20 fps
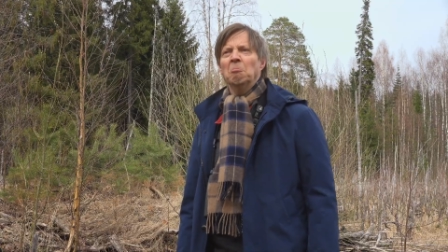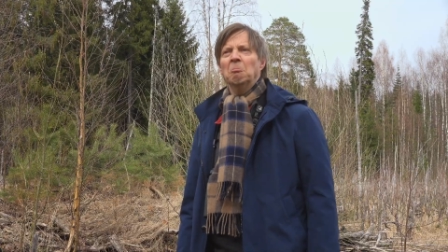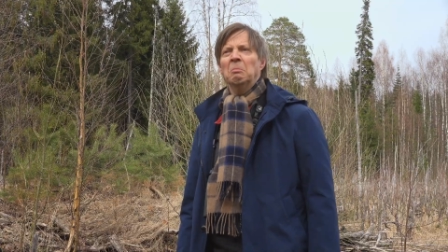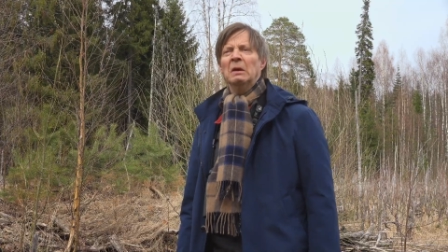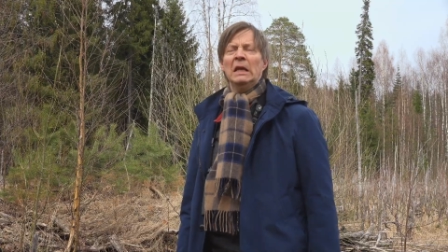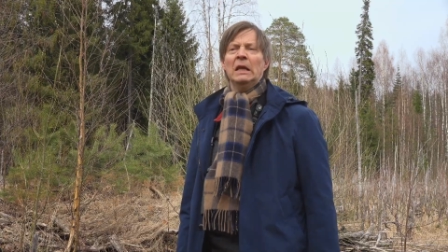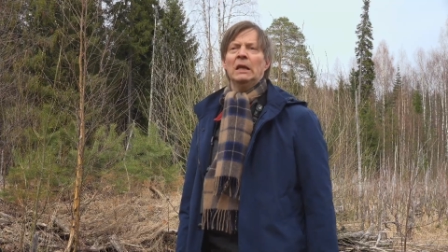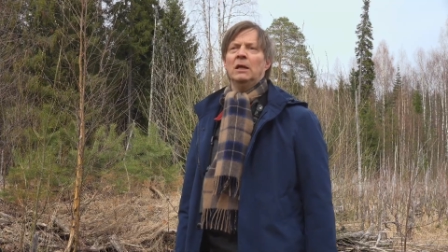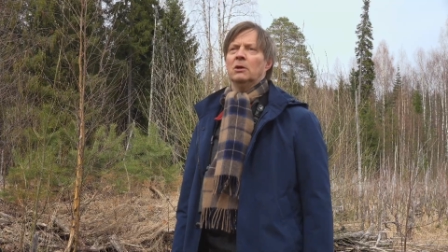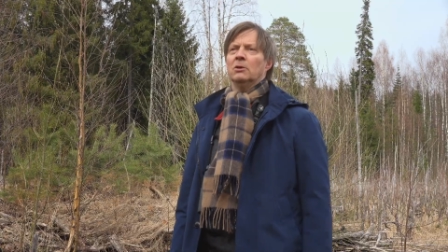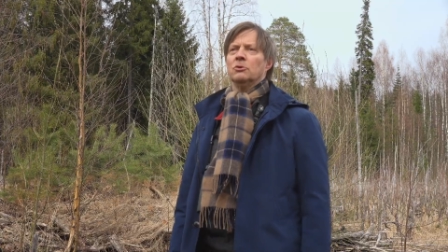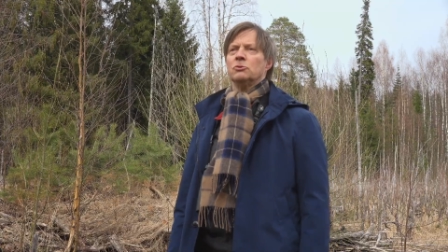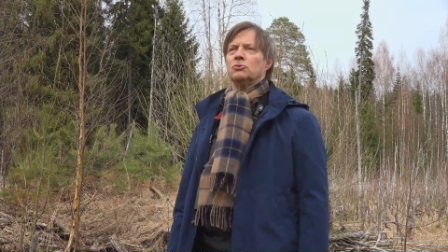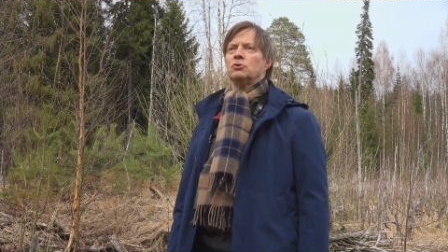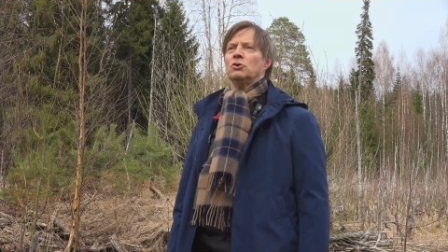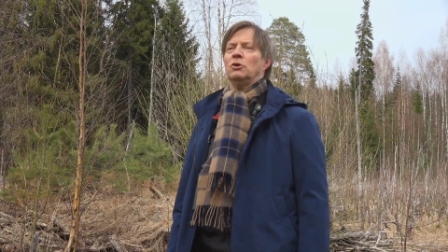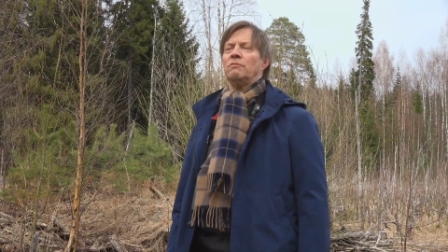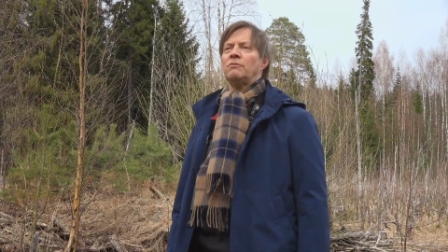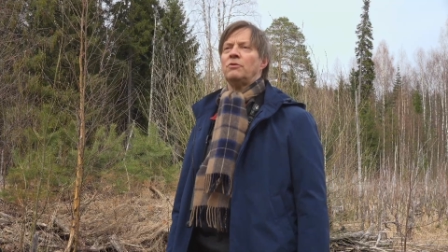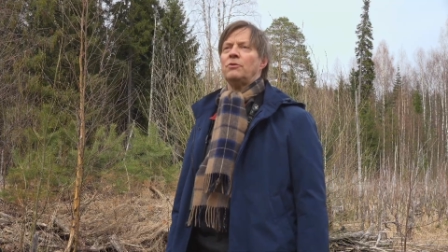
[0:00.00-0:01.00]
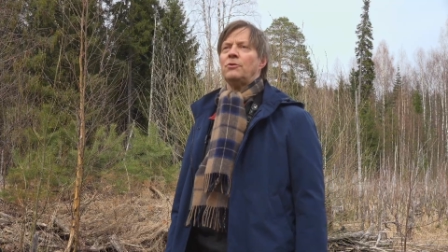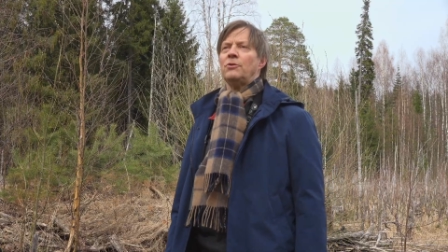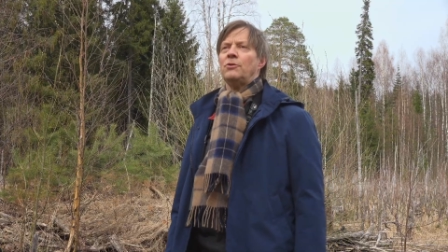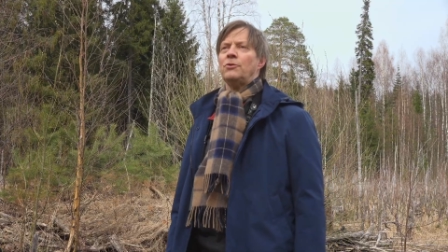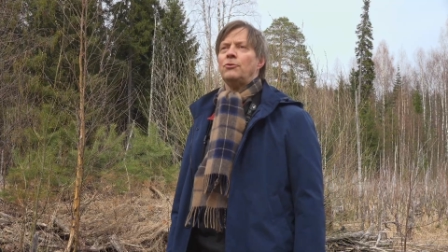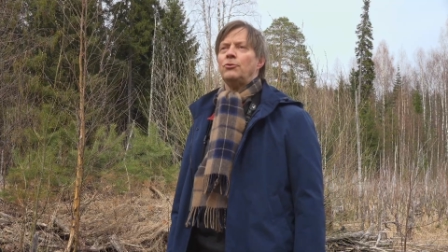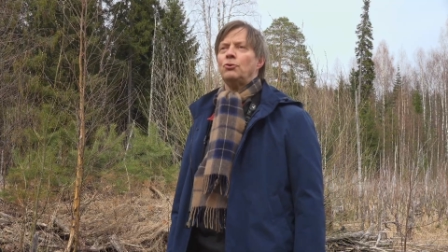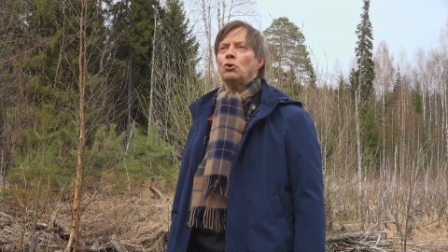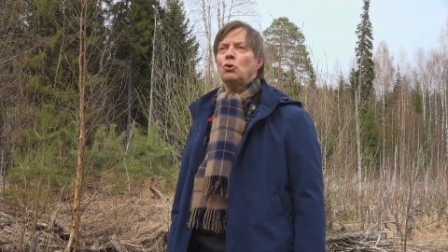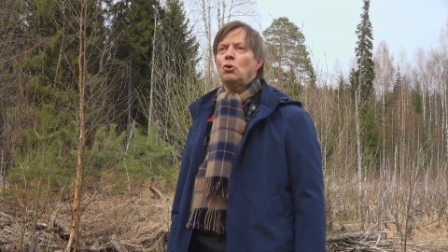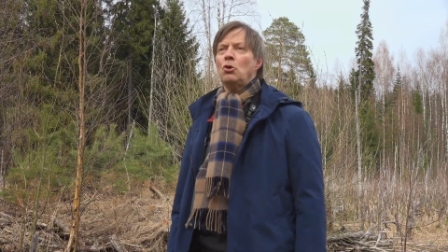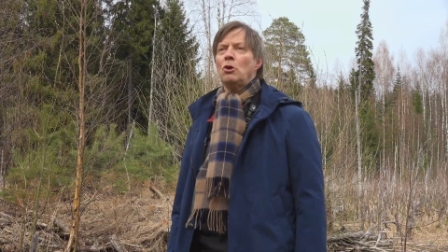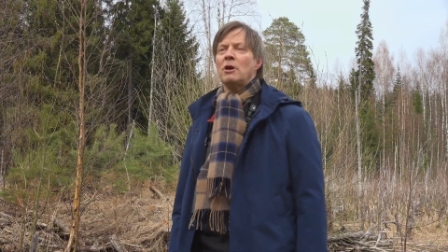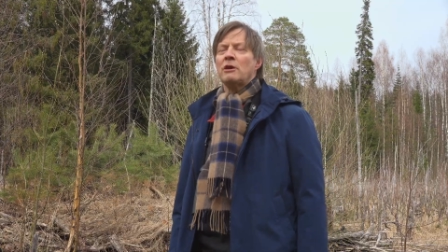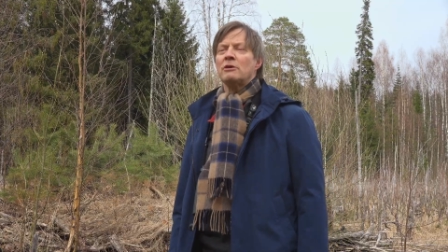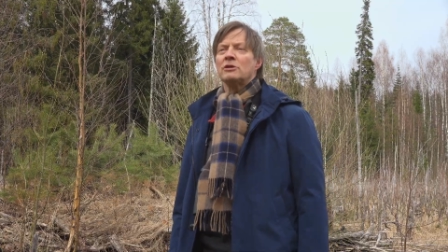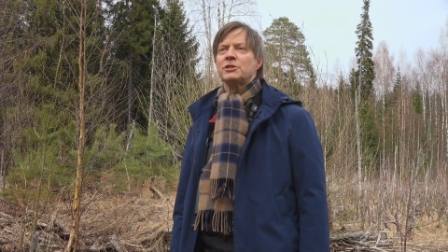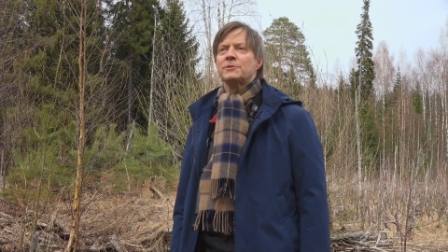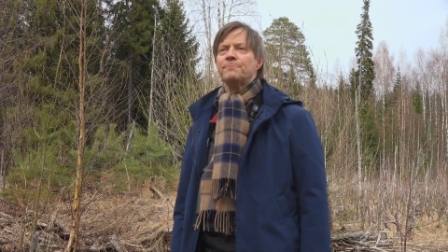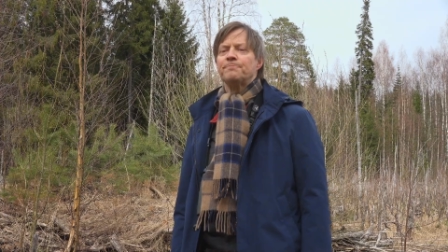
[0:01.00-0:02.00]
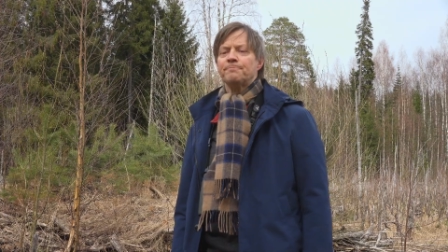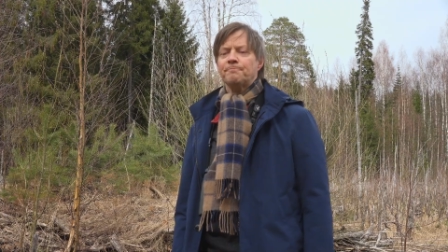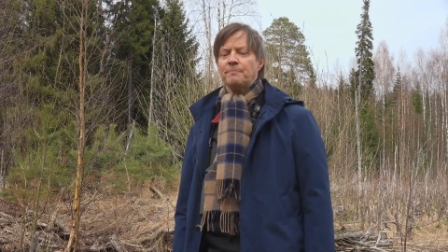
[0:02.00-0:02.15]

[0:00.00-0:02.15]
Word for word: billions of dollars.